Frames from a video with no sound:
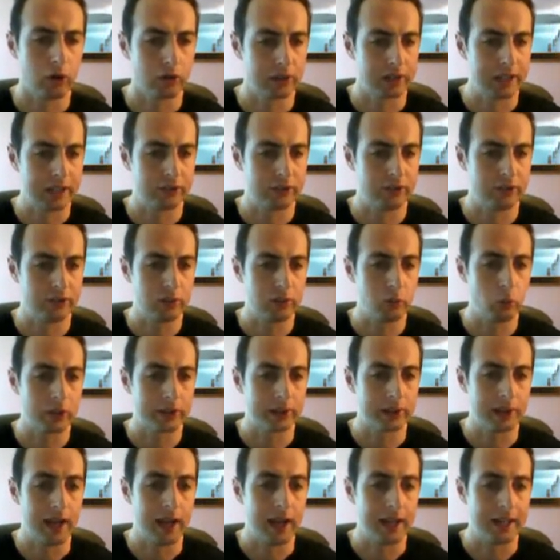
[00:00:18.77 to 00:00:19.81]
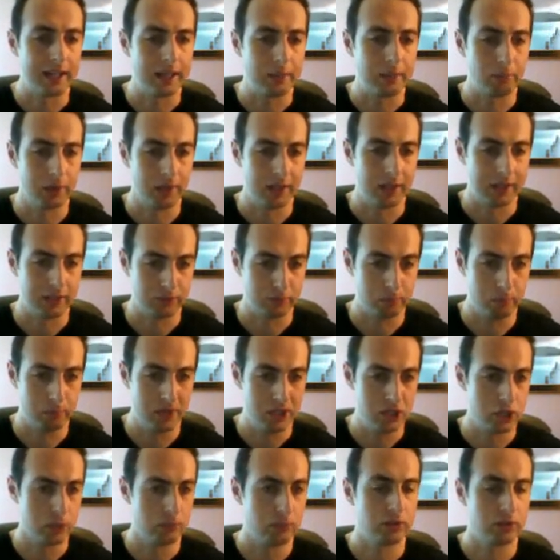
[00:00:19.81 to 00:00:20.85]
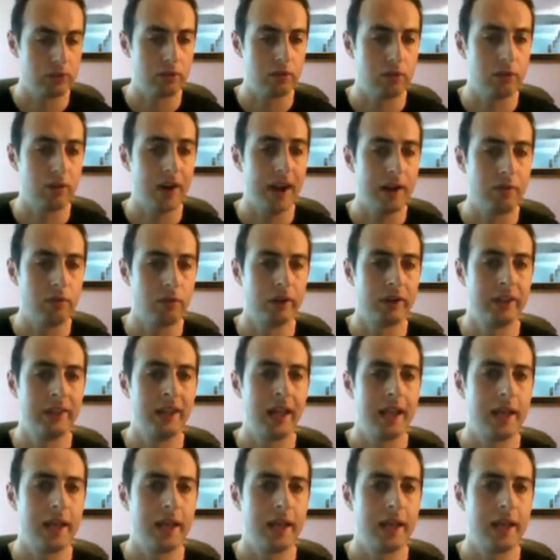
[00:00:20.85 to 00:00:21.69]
let's see what line he plays, bishop c5 or knight